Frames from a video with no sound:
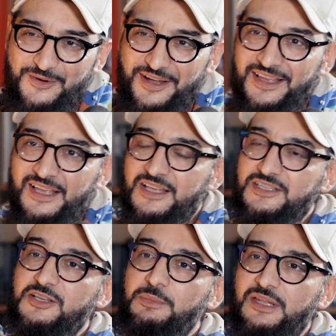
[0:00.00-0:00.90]
Right.
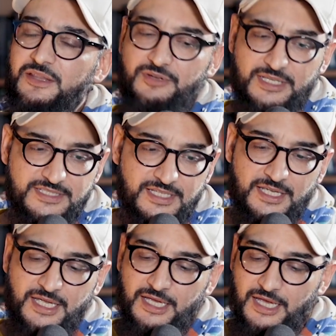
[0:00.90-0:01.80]
So tell me then, Andreas,
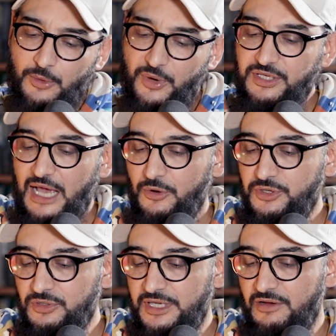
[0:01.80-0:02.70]
how
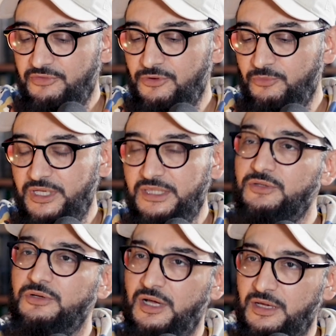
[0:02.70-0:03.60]
do you get from reading the
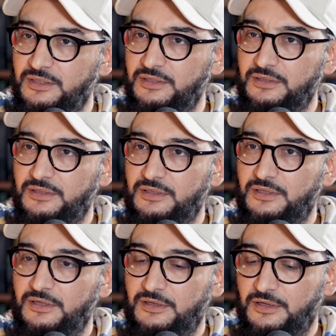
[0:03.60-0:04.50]
Quran,
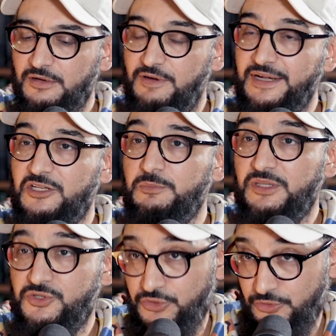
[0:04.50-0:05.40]
finding it to be
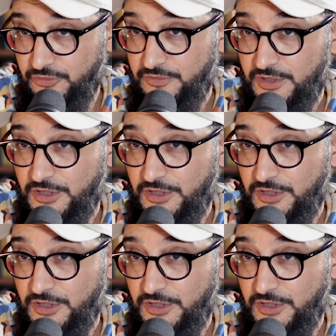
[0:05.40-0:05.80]
the truth,